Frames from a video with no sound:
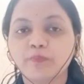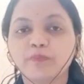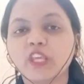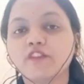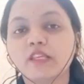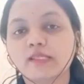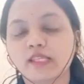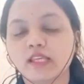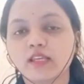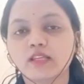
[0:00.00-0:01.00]

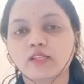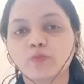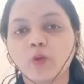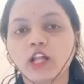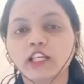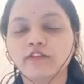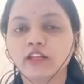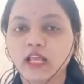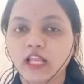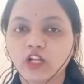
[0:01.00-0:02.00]
PVC is
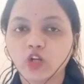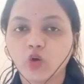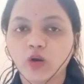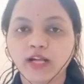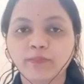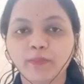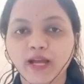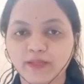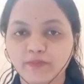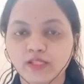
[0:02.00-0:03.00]
polyvinyl chloride
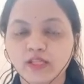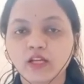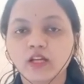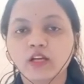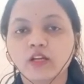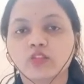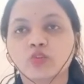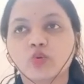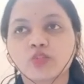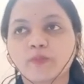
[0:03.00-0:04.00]
pipes.
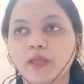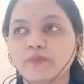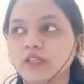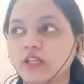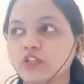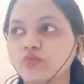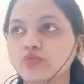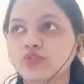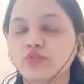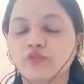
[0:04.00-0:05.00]
Those pipes are
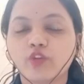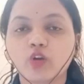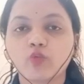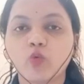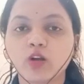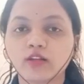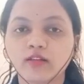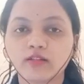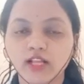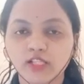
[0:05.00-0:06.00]
used for
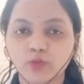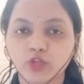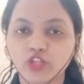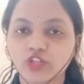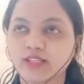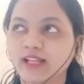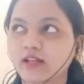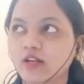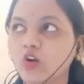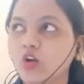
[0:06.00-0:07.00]
water transportation,
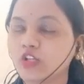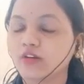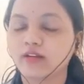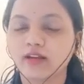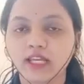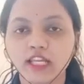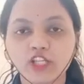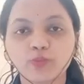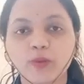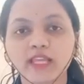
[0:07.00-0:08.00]
that are all your
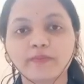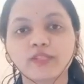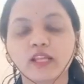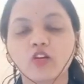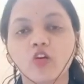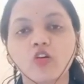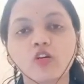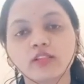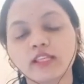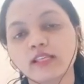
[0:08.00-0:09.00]
drainage pipes, and
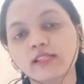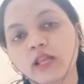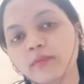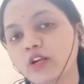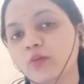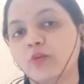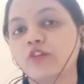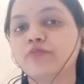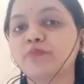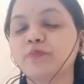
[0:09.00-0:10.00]
all these are made up
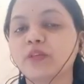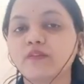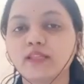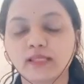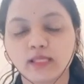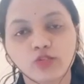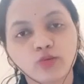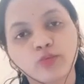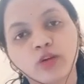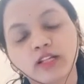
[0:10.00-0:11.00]
of PVC.
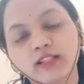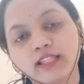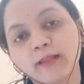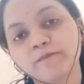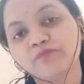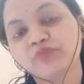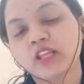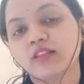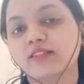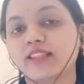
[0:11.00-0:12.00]
So what are they?
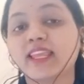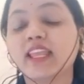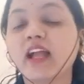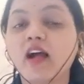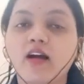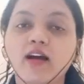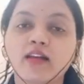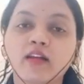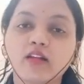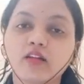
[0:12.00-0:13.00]
They
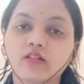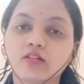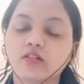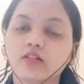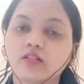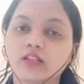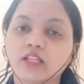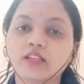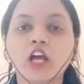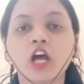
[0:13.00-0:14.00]
are
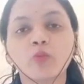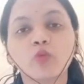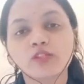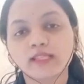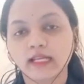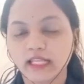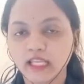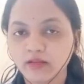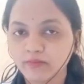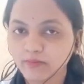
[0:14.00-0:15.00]
the
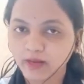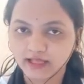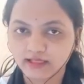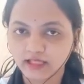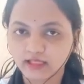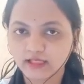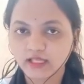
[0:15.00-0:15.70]
thermosetting plastics.